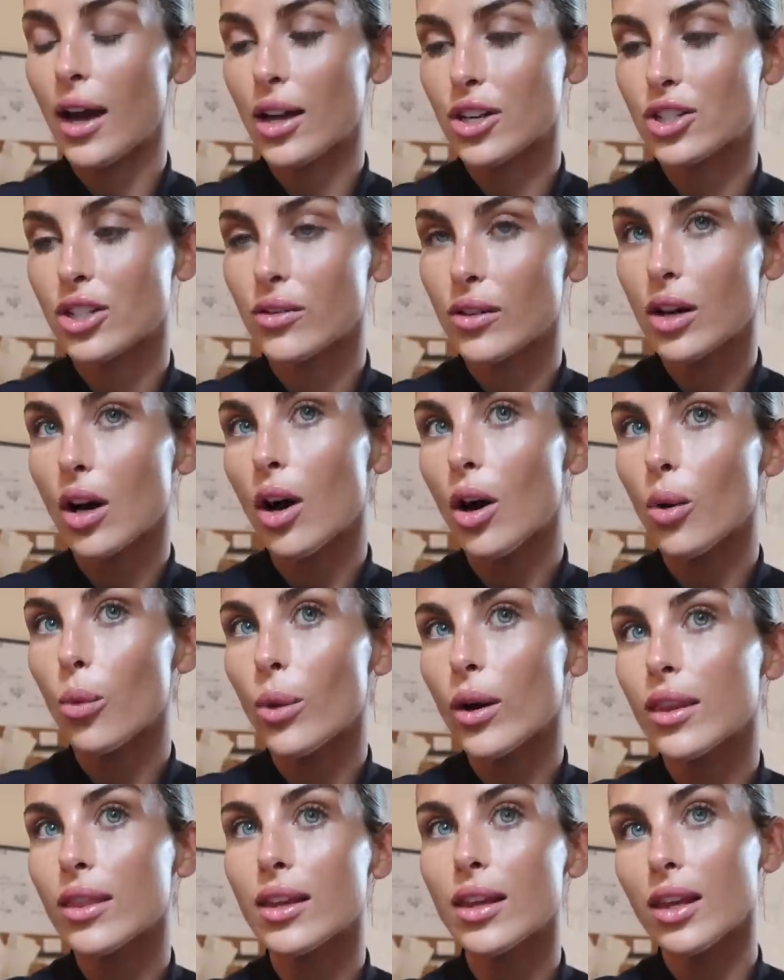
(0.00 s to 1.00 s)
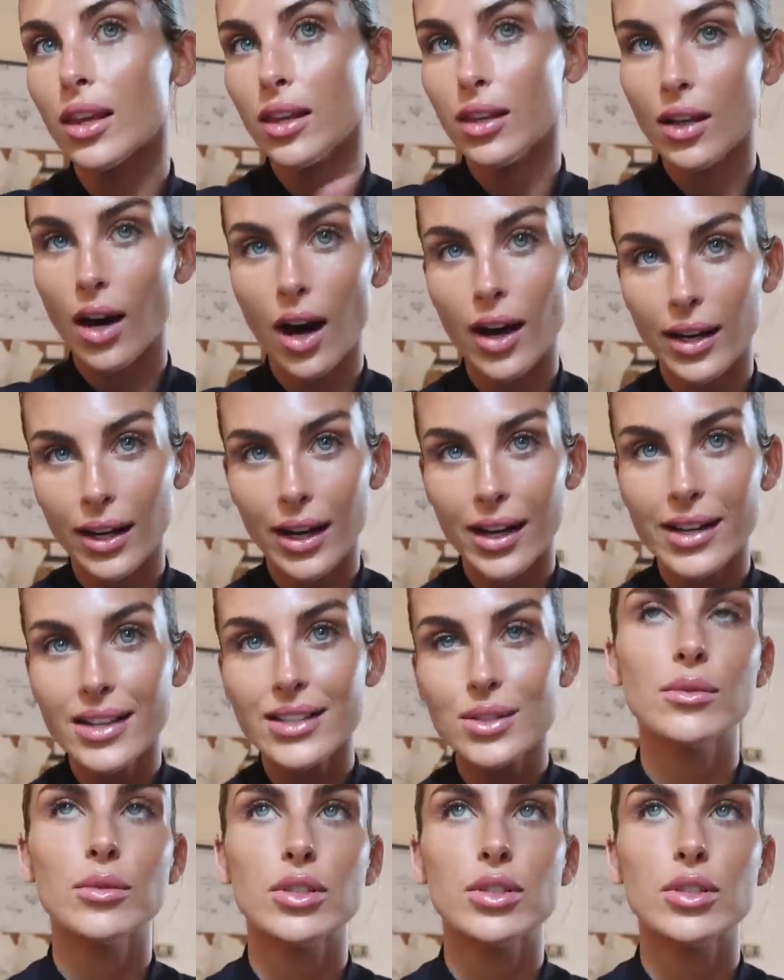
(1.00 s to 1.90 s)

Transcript: I actually have a call with Yonex,